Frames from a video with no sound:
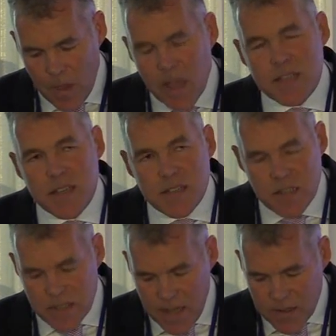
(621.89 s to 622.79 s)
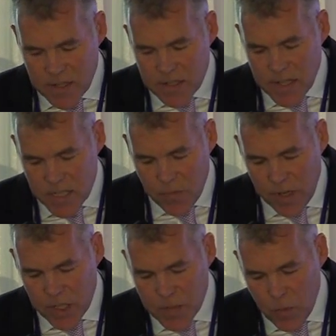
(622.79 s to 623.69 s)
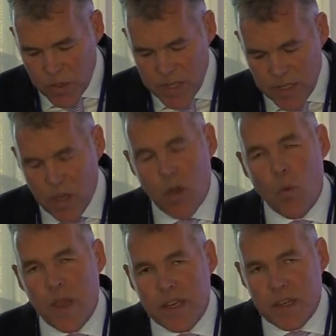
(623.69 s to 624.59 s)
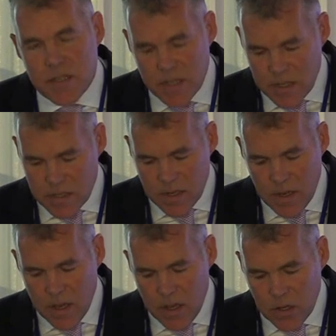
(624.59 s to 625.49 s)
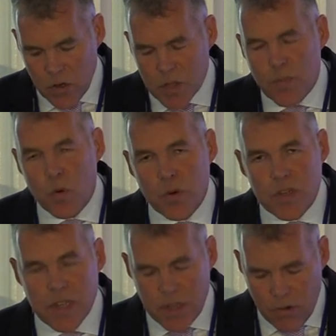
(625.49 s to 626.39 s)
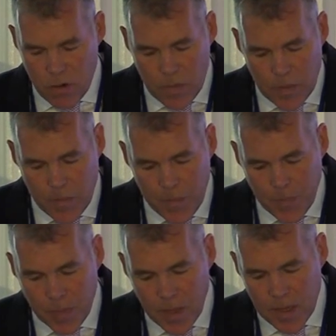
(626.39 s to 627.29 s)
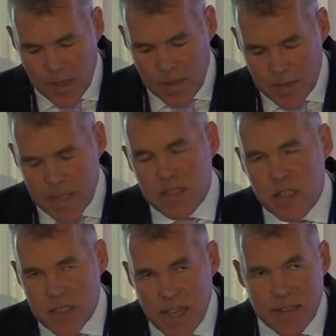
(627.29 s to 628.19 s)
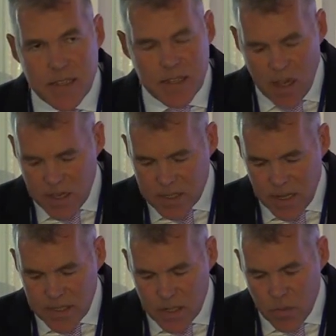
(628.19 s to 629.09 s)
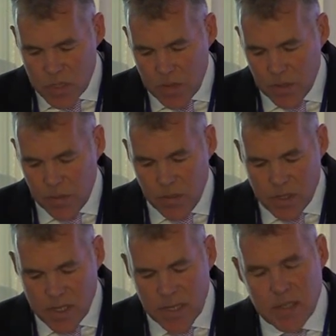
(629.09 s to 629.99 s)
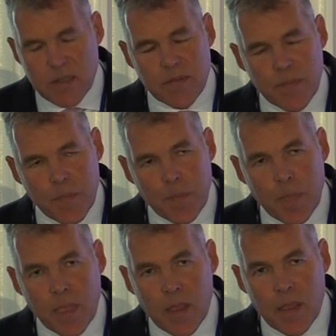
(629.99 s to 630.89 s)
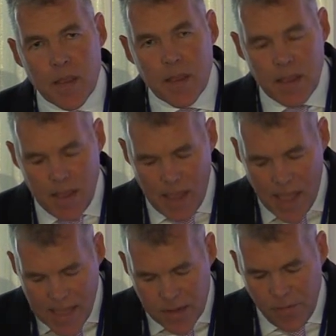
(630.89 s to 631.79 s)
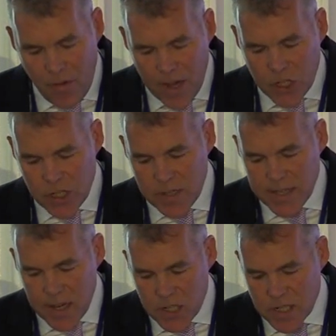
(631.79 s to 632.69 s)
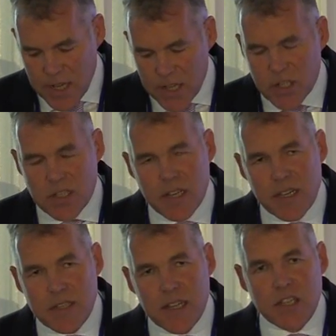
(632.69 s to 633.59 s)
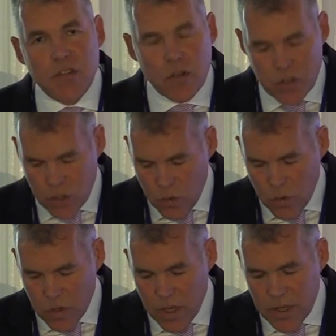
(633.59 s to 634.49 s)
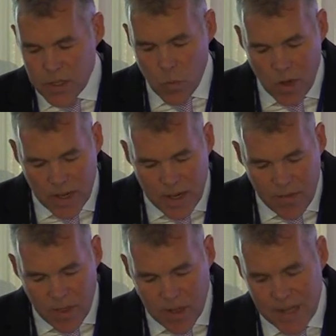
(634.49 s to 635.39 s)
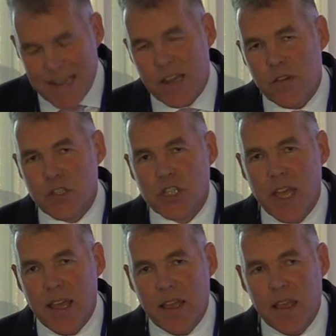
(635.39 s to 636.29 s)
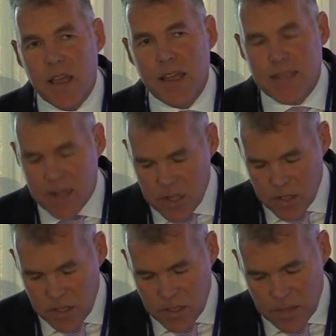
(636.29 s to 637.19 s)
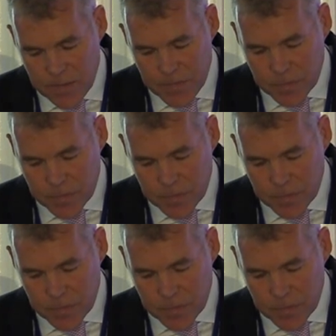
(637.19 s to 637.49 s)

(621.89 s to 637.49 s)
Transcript: ISIS has now successfully exploited weaknesses across borders in Europe, discontented, isolated Muslim communities, and fractured intelligence agencies that do not talk to one another, let alone share intelligence.